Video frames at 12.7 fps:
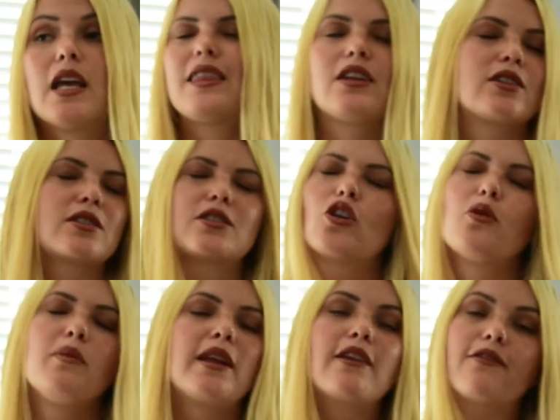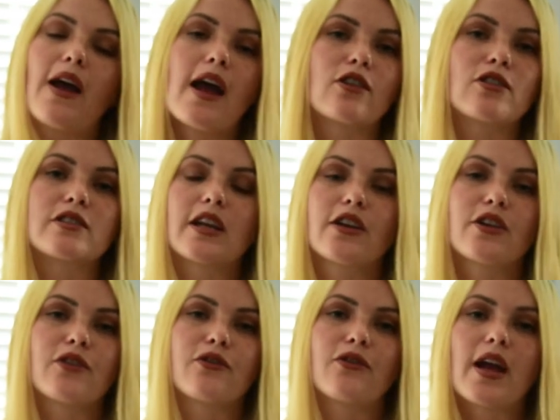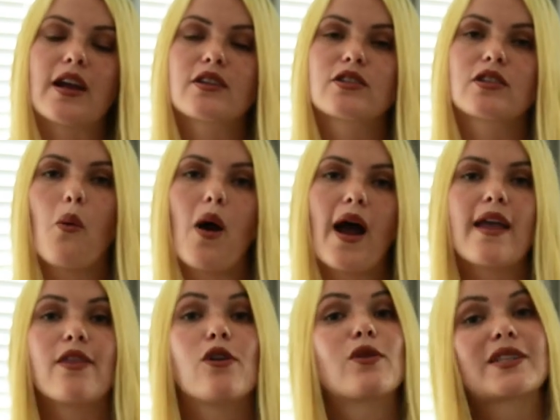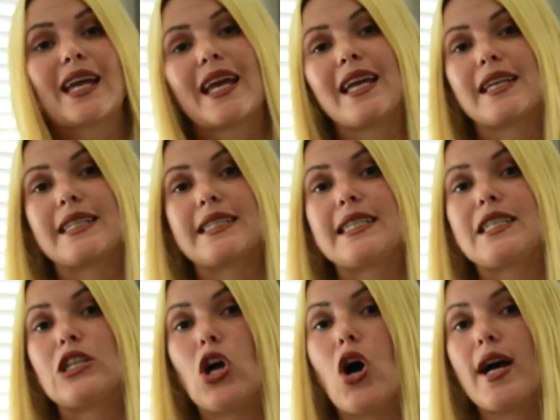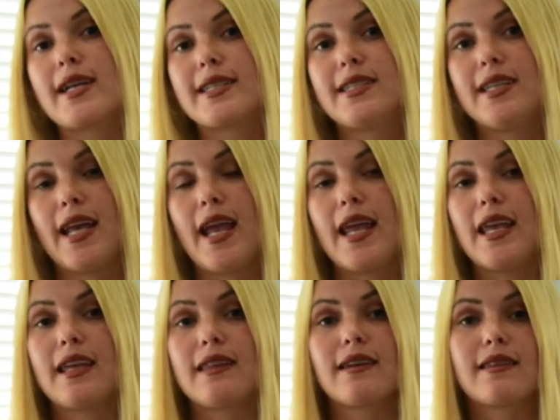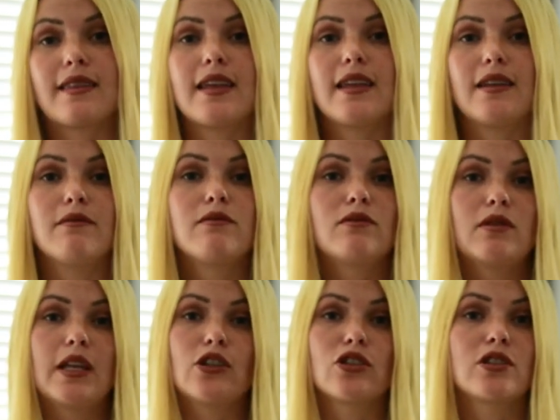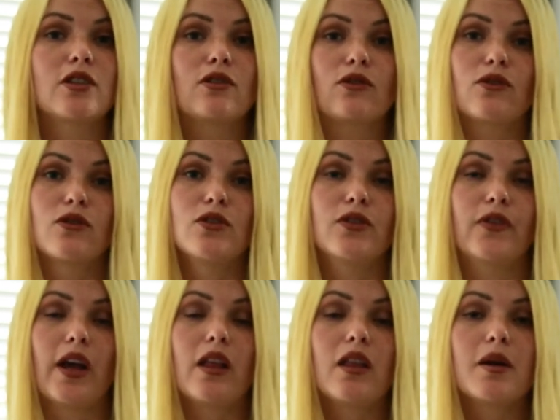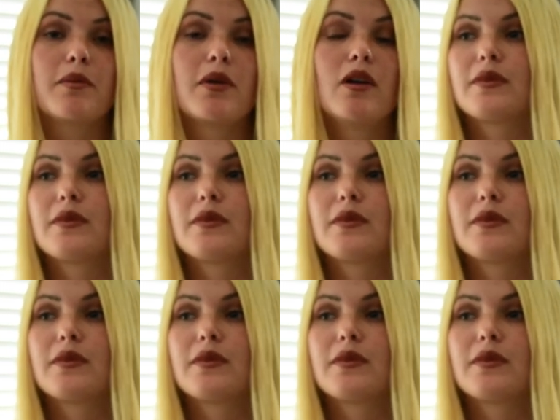There's so many factors that could affect why those eggs did not take and that they just didn't develop.